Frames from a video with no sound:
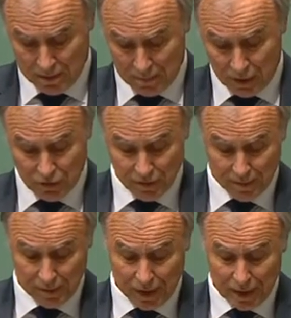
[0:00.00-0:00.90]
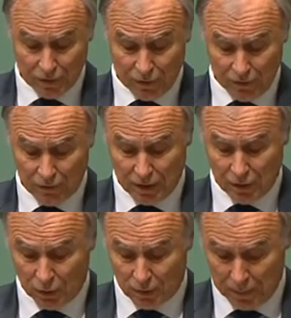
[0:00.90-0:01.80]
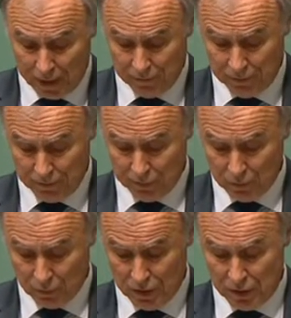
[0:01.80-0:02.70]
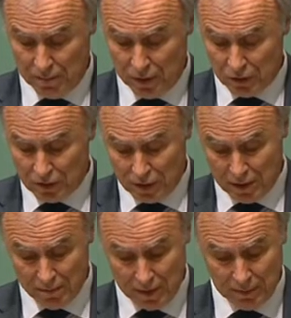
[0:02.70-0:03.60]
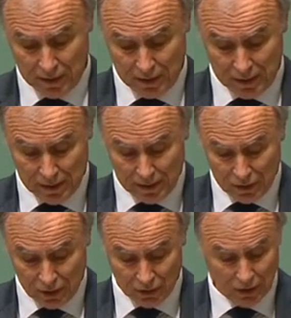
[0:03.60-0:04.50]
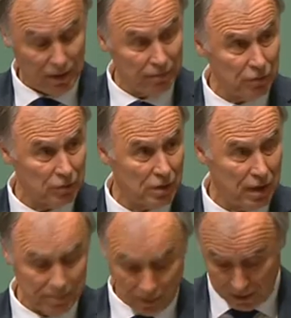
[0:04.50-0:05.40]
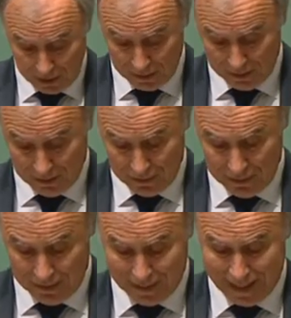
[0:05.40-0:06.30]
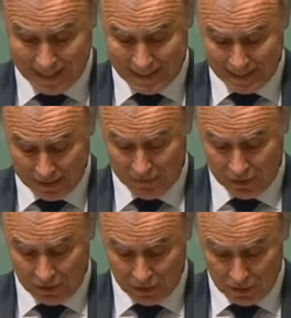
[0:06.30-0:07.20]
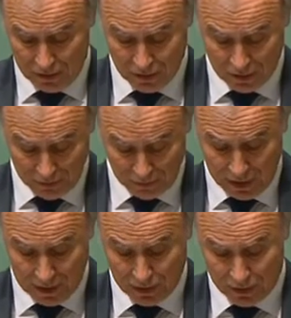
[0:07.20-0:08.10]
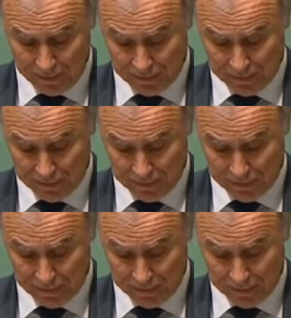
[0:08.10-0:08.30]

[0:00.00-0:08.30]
Most of them are aged 50 or above, with their most senior member still a full-time carer at 87 years of age.